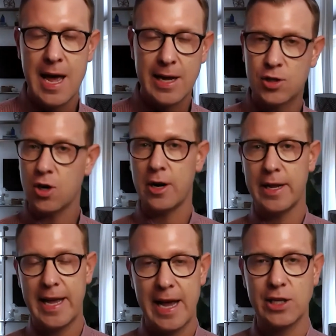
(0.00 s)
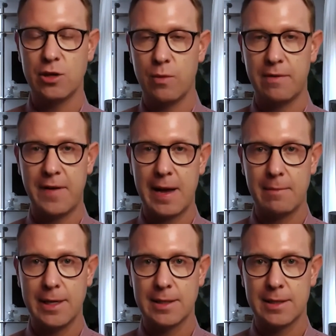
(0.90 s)
and start engaging with
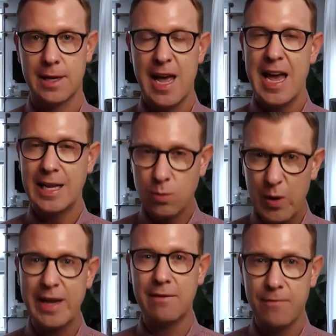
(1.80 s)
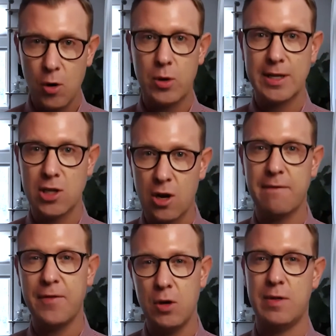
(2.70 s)
families is we can focus on a
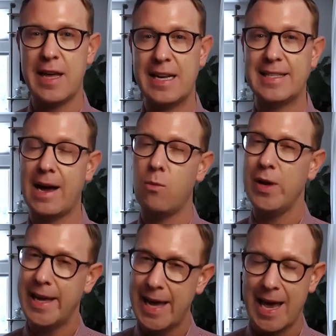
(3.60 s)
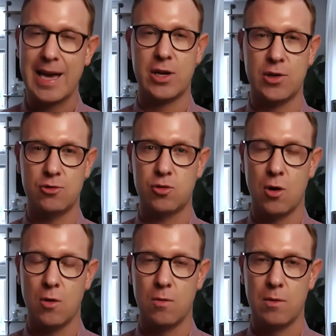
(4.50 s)
few things that we can
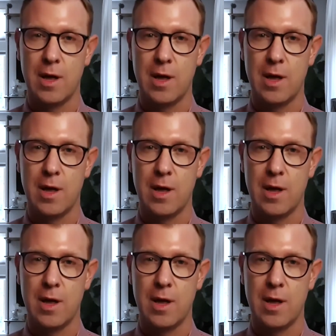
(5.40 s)
control,